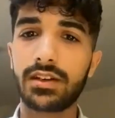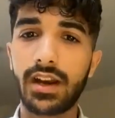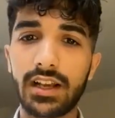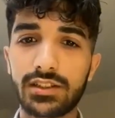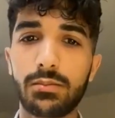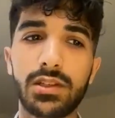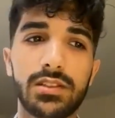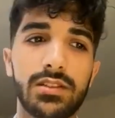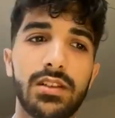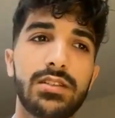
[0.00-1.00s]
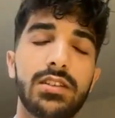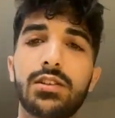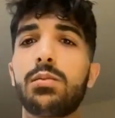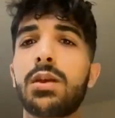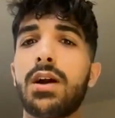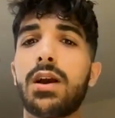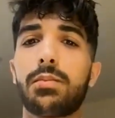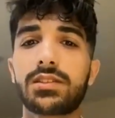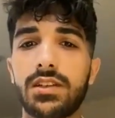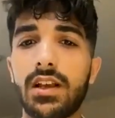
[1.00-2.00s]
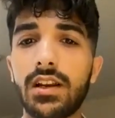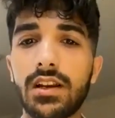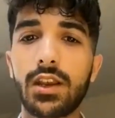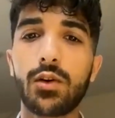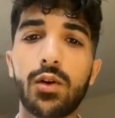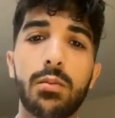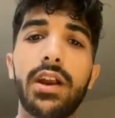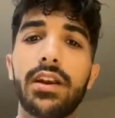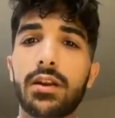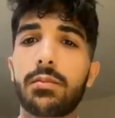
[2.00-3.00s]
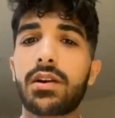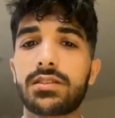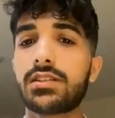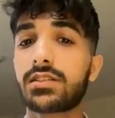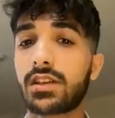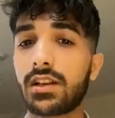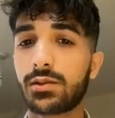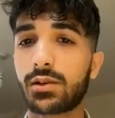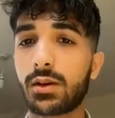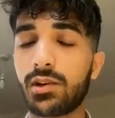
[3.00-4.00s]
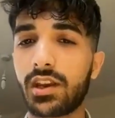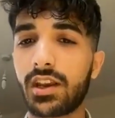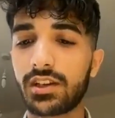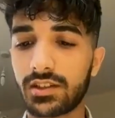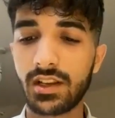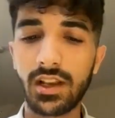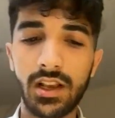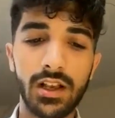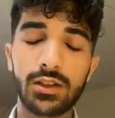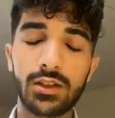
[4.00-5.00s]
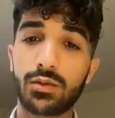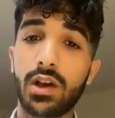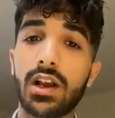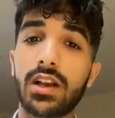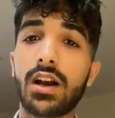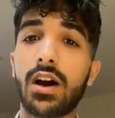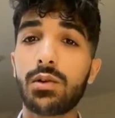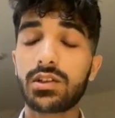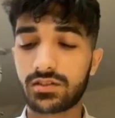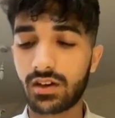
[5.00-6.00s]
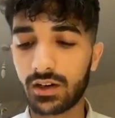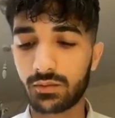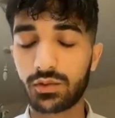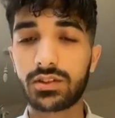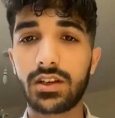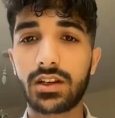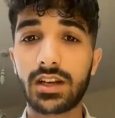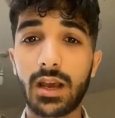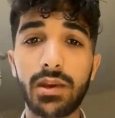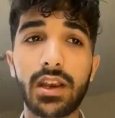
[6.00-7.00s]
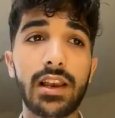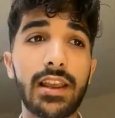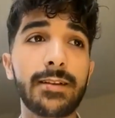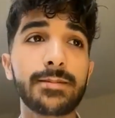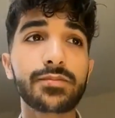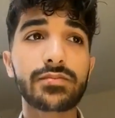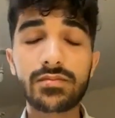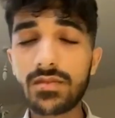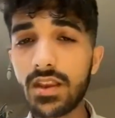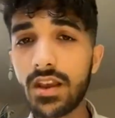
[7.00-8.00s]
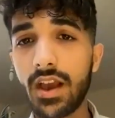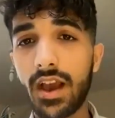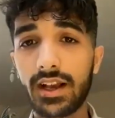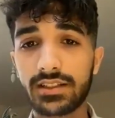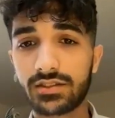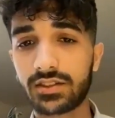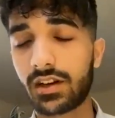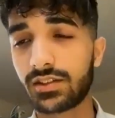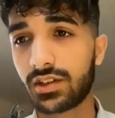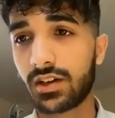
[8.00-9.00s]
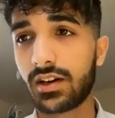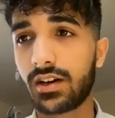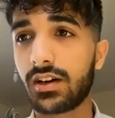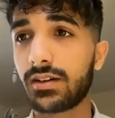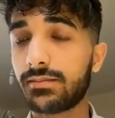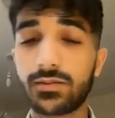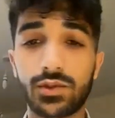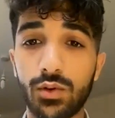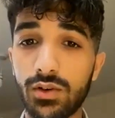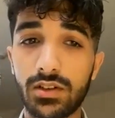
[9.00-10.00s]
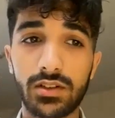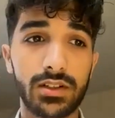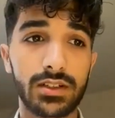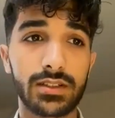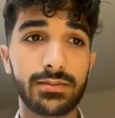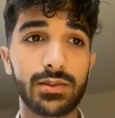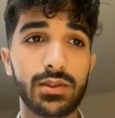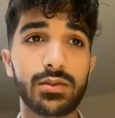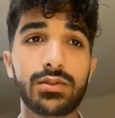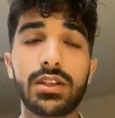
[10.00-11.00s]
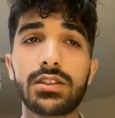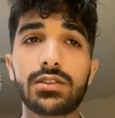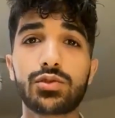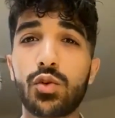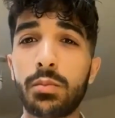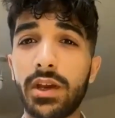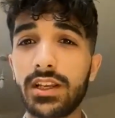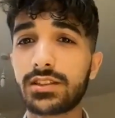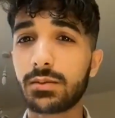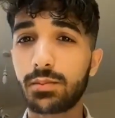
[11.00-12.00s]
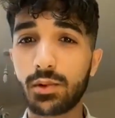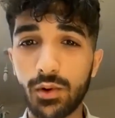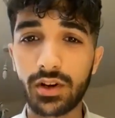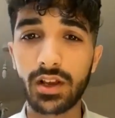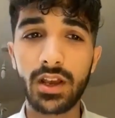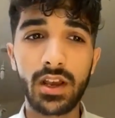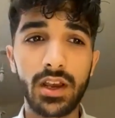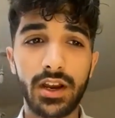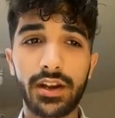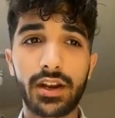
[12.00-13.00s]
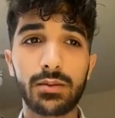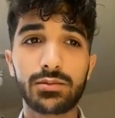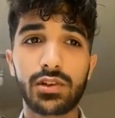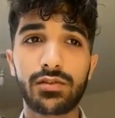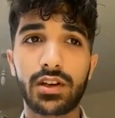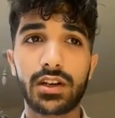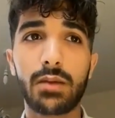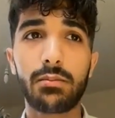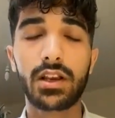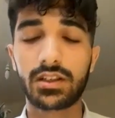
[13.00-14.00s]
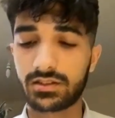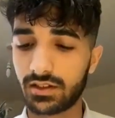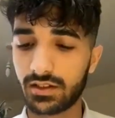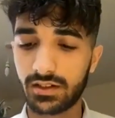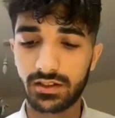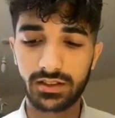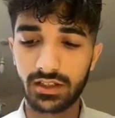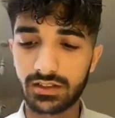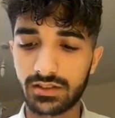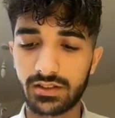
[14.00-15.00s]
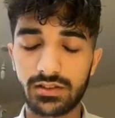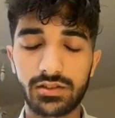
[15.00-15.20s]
international business is grooming my personality or my interpersonal skills or communication. So well, I will start with the academically. As Natasha told, you know, there is so many support in terms of academics. There is,